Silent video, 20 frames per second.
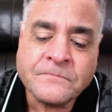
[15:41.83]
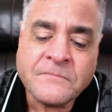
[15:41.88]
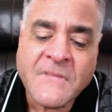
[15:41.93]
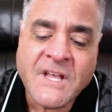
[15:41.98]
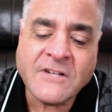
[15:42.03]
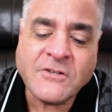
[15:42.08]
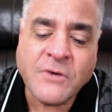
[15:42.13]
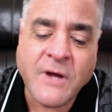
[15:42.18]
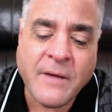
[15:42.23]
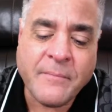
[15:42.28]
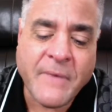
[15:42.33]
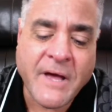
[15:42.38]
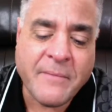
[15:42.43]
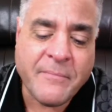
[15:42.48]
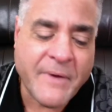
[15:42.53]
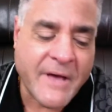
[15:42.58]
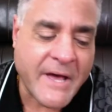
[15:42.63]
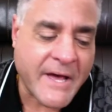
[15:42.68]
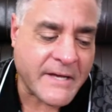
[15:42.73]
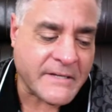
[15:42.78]
I try my
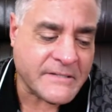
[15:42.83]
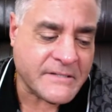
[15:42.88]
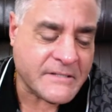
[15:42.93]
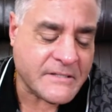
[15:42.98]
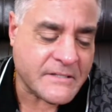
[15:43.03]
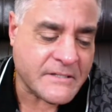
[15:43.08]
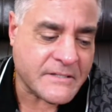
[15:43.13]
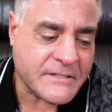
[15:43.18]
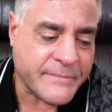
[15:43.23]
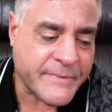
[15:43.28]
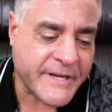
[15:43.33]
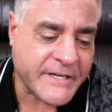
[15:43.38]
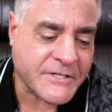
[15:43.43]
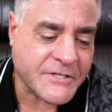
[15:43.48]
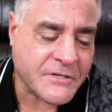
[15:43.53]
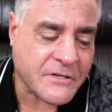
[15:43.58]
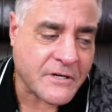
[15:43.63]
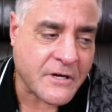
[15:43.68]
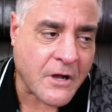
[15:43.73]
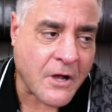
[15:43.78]
best to make
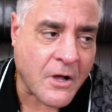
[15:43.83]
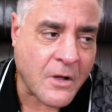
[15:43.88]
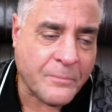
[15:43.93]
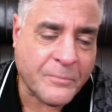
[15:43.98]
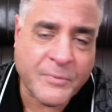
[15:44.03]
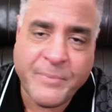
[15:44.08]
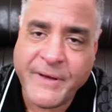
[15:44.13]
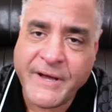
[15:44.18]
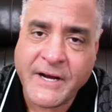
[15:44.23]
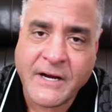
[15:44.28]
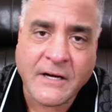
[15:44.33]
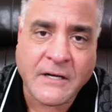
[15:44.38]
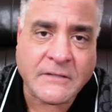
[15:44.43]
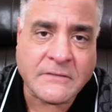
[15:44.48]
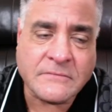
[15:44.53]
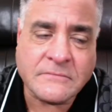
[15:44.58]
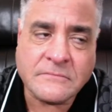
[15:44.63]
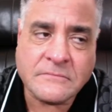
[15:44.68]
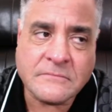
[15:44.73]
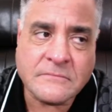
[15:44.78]
sure you're all
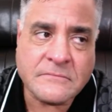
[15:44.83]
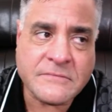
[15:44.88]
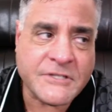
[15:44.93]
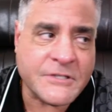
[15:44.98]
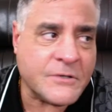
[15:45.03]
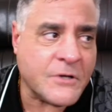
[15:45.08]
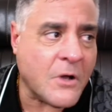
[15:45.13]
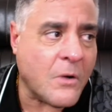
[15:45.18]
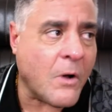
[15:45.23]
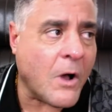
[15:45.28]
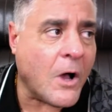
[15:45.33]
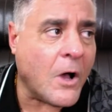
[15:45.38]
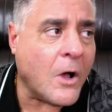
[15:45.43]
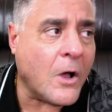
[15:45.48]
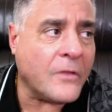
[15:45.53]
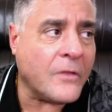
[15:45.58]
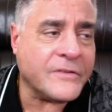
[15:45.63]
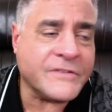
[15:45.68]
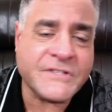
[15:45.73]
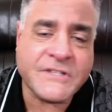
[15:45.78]
prepared so you know
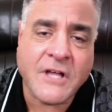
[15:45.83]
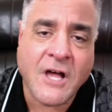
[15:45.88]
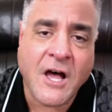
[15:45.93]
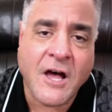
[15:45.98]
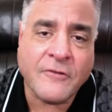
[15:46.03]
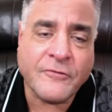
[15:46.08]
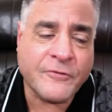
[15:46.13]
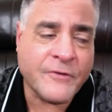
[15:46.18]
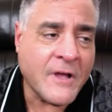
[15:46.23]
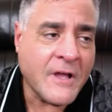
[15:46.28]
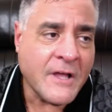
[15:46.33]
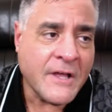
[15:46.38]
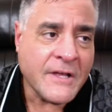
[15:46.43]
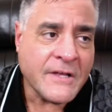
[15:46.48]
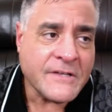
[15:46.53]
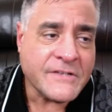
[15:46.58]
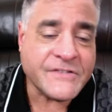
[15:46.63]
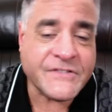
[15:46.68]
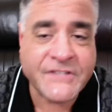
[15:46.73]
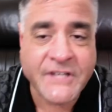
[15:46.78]
all the stuff.
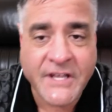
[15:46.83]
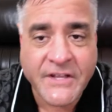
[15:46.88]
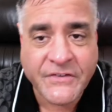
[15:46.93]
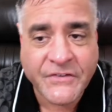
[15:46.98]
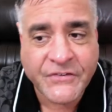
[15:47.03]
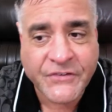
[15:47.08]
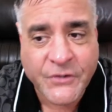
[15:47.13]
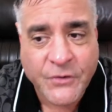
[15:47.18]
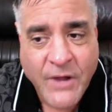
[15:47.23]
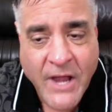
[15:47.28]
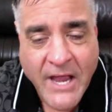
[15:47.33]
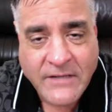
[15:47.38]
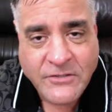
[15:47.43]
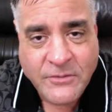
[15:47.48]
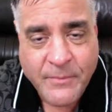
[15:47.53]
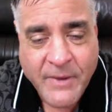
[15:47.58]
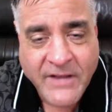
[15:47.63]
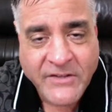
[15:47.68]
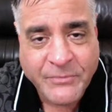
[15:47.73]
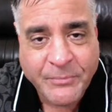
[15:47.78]
Since you guys are
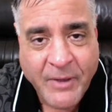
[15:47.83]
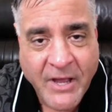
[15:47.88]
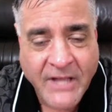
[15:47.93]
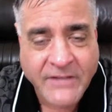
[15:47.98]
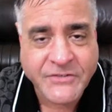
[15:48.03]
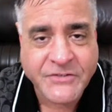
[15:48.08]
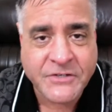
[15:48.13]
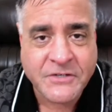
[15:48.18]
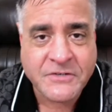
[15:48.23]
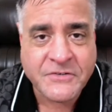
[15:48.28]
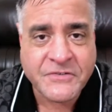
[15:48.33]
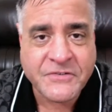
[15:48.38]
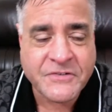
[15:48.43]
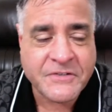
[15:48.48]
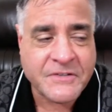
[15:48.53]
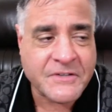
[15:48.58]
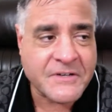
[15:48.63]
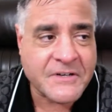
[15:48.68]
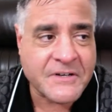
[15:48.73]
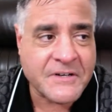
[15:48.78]
my sponsors,
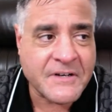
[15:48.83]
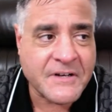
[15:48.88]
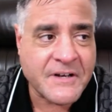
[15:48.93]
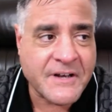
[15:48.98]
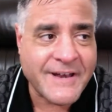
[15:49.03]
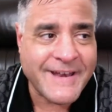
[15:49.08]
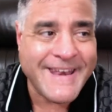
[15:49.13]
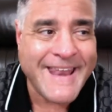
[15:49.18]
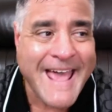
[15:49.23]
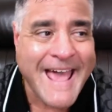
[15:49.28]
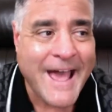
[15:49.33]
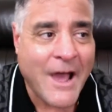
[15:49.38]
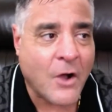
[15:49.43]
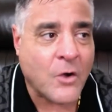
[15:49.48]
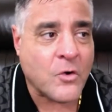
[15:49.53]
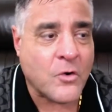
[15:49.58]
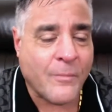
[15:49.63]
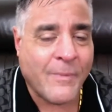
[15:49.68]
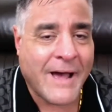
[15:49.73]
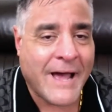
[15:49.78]
now
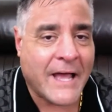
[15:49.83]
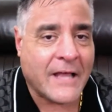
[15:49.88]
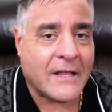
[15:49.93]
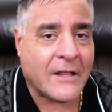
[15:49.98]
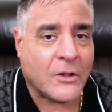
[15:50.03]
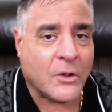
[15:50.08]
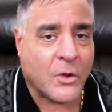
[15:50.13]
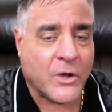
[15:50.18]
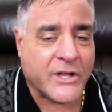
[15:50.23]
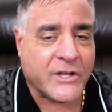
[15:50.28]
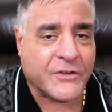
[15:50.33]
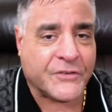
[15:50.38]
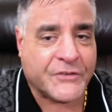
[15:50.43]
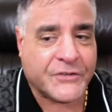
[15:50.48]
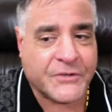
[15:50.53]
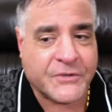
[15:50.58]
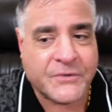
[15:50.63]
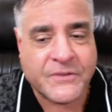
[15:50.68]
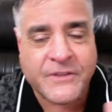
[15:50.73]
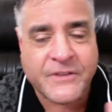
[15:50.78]
who am I loyal
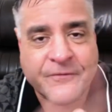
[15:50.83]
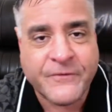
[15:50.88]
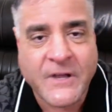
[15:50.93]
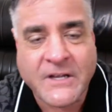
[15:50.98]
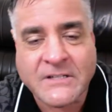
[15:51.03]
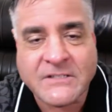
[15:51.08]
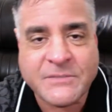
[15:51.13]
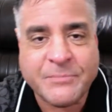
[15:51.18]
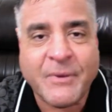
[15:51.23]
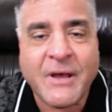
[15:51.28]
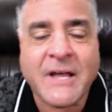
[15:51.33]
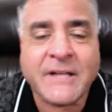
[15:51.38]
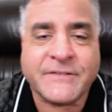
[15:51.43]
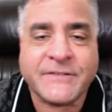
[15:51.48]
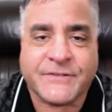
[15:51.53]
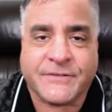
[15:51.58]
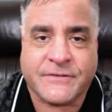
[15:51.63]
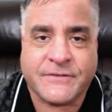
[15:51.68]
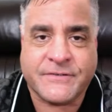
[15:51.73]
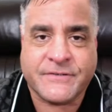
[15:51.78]
to? The fucking
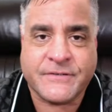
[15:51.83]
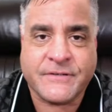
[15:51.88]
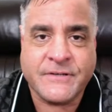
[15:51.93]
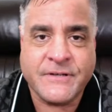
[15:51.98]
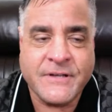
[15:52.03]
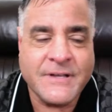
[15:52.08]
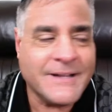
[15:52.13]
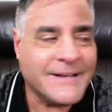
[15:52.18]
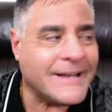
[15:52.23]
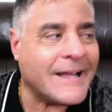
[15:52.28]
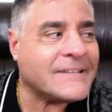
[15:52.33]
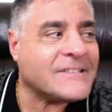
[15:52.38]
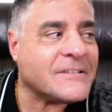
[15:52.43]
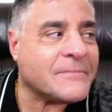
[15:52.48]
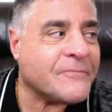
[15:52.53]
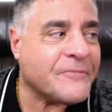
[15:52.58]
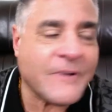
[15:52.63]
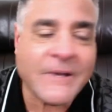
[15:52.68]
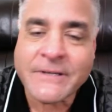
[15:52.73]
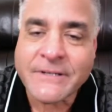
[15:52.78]
sponsors, not some
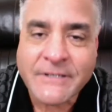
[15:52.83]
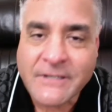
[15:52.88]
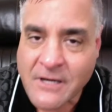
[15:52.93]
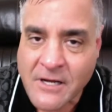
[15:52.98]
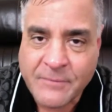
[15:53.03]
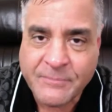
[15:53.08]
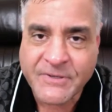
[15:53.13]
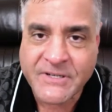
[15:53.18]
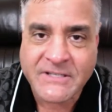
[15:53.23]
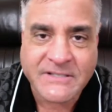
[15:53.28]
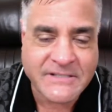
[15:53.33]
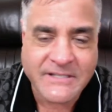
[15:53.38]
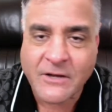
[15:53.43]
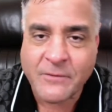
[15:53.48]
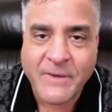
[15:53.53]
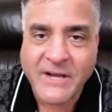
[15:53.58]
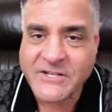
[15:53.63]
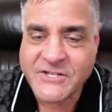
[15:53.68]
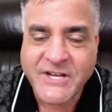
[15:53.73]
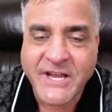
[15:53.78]
fucking company. See how
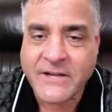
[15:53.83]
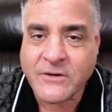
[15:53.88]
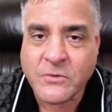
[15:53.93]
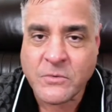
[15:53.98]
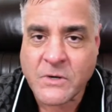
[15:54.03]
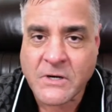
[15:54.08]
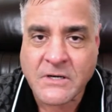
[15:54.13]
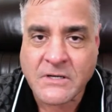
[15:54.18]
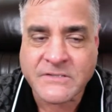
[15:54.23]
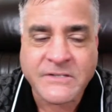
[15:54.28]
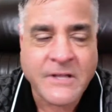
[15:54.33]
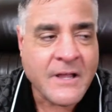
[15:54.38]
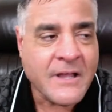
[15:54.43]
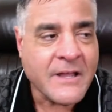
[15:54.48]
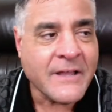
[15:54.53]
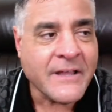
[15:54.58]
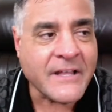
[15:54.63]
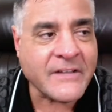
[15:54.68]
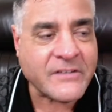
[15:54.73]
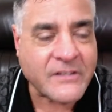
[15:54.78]
my channel works?
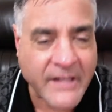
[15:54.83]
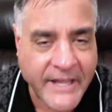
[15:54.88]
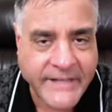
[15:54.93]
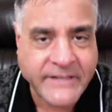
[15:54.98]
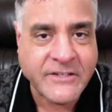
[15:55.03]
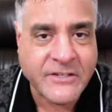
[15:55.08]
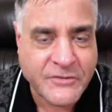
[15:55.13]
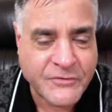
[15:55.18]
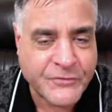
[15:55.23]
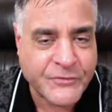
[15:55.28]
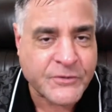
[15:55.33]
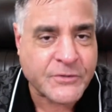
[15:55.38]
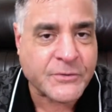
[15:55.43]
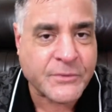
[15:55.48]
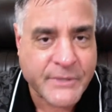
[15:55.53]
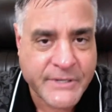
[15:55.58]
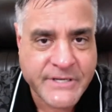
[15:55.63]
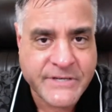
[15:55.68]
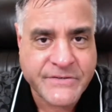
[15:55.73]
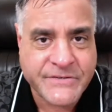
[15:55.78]
It's like this for
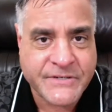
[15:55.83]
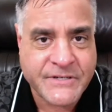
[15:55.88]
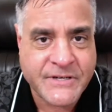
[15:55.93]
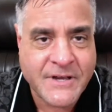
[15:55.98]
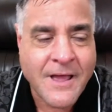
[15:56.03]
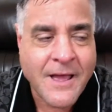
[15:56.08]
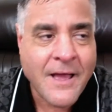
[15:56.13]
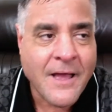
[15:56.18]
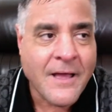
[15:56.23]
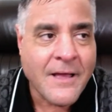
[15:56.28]
a reason.